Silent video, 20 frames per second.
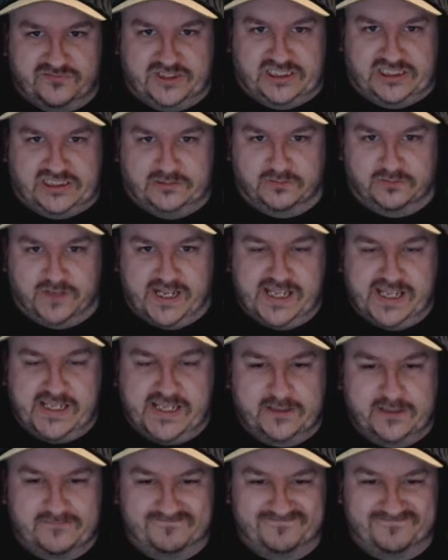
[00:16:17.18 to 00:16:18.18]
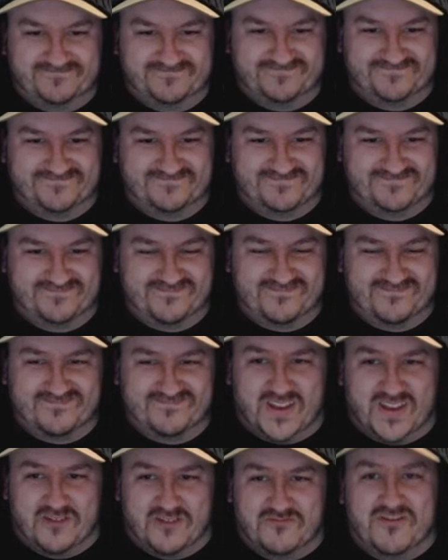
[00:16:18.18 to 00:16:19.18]
really weak.
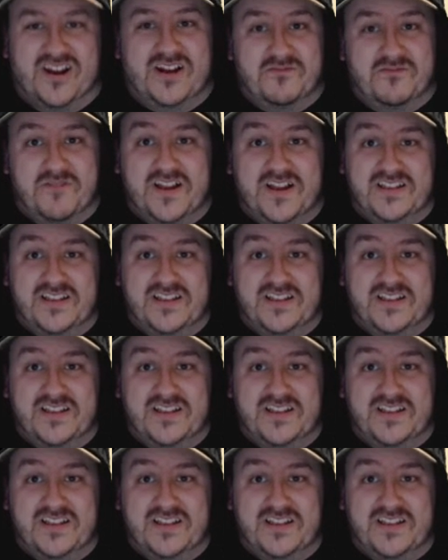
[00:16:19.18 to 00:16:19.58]
A really